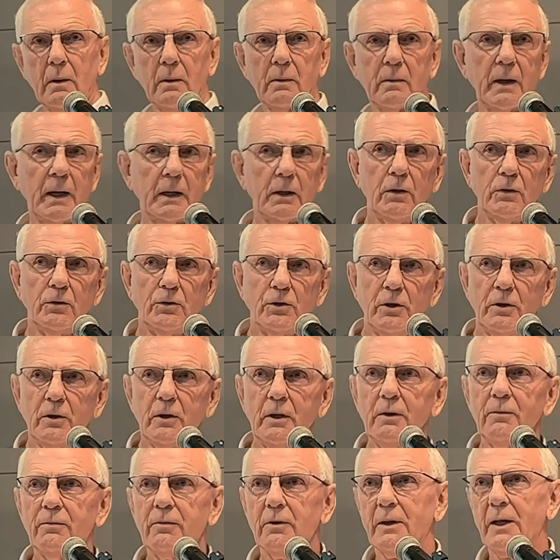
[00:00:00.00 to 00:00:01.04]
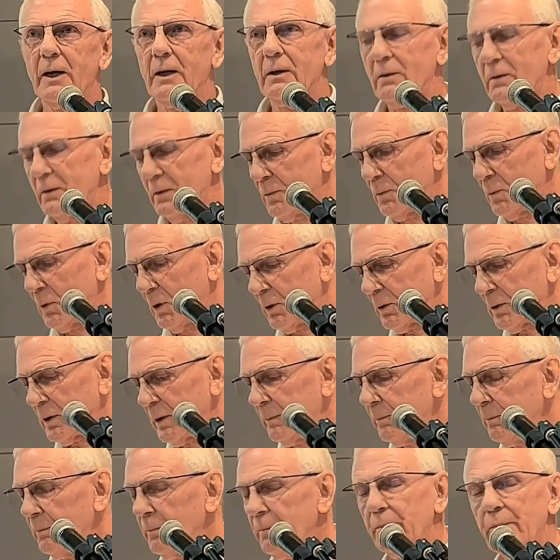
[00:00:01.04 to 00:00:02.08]
Thank you, Judy, for that
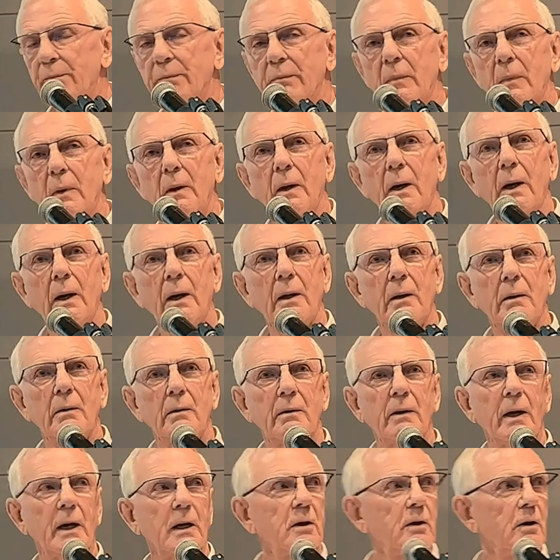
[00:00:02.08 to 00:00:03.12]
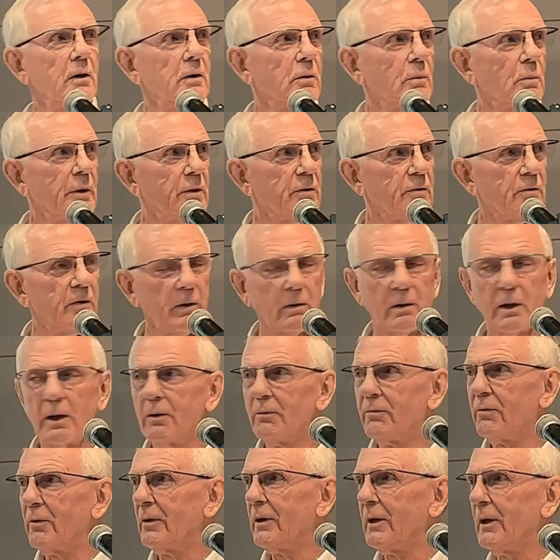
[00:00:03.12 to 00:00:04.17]
welcome. And thank you to WinZero
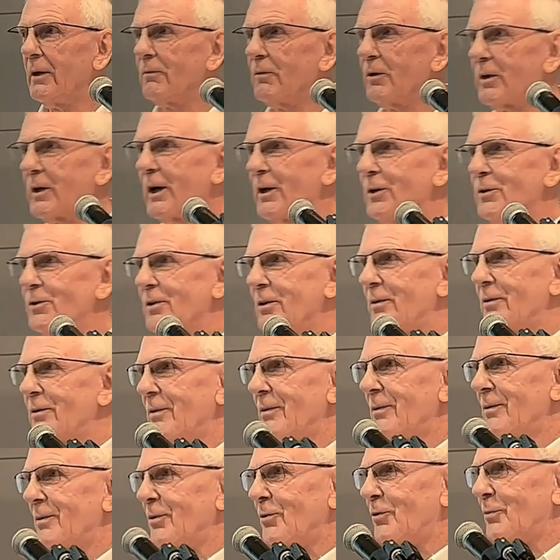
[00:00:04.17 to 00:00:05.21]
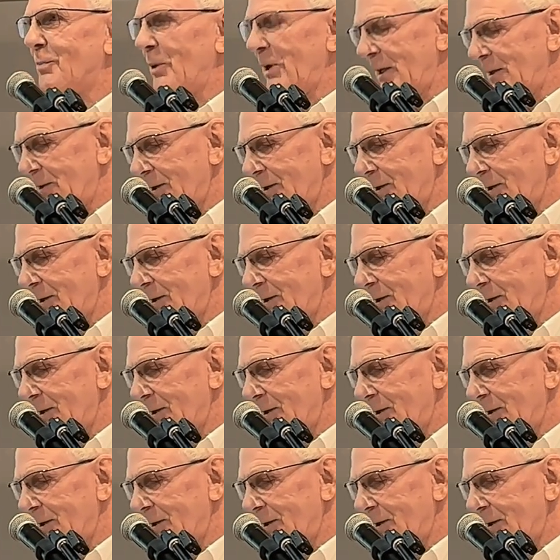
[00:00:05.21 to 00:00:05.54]
for the invitation to speak